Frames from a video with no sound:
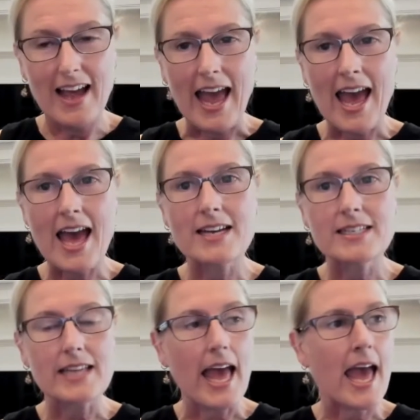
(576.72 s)
And
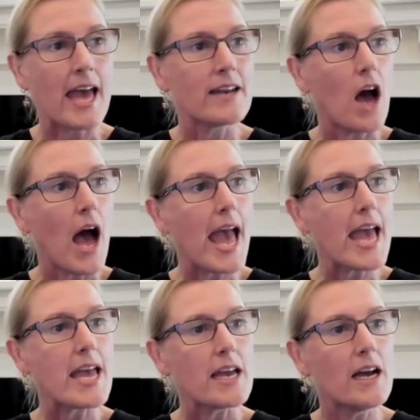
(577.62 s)
and
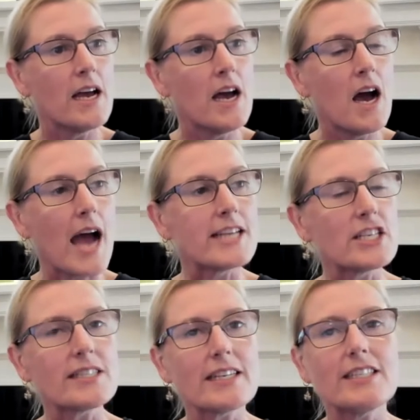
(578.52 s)
I, I
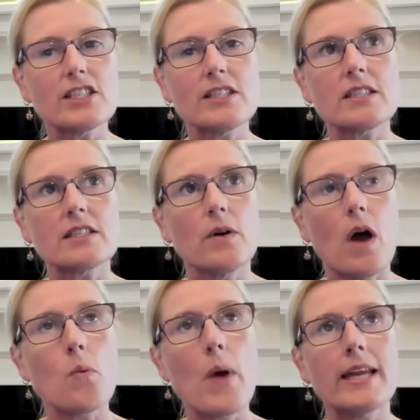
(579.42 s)
just, I just, I
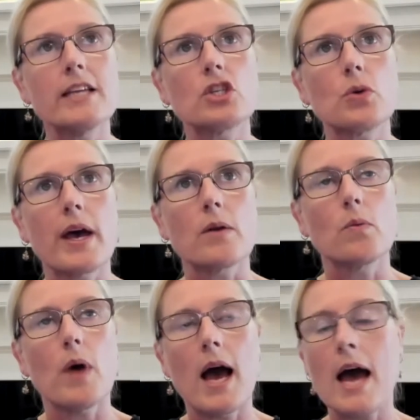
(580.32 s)
went into it
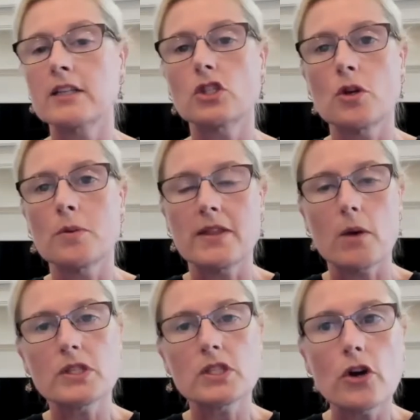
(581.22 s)
unassuming. There
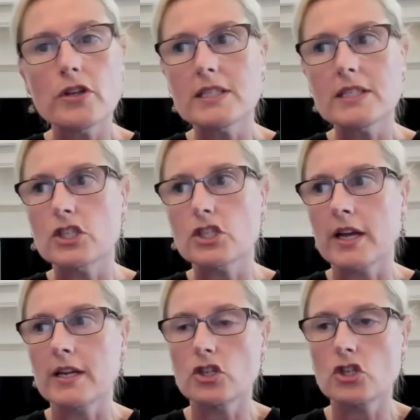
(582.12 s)
was no
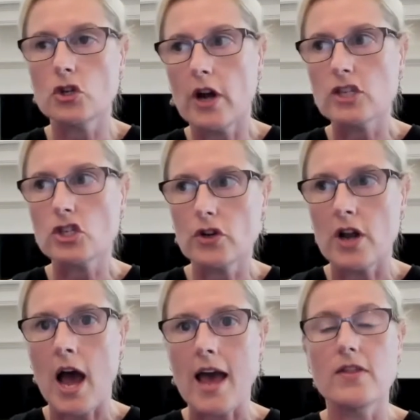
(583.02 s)
decision. Should I? Shouldn't
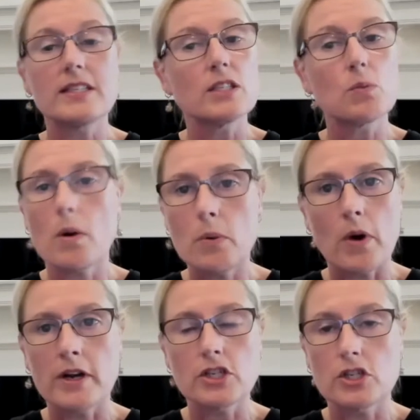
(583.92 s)
I? This is what we
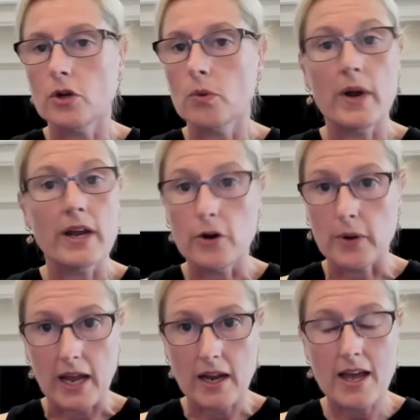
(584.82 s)
wanted to do, and we're doing
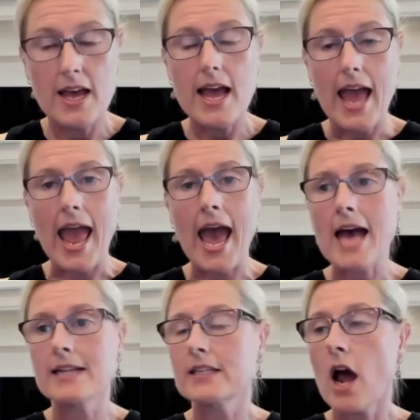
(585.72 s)
it.
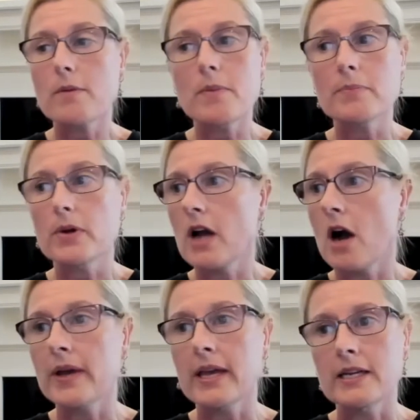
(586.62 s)
And and I remember
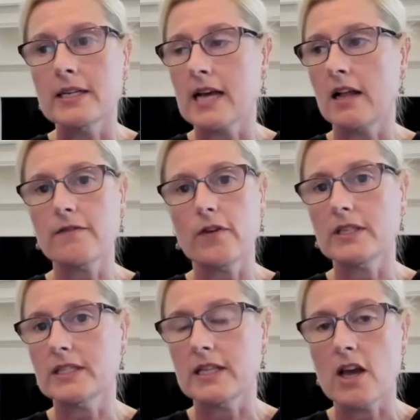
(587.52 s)
going in and telling
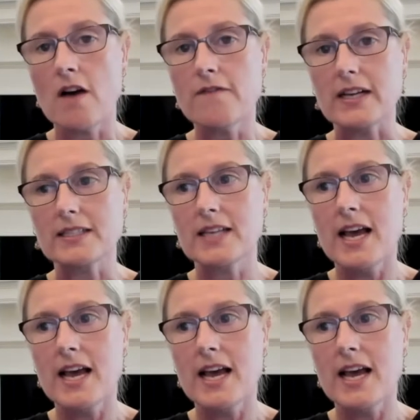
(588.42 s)
folks in the office.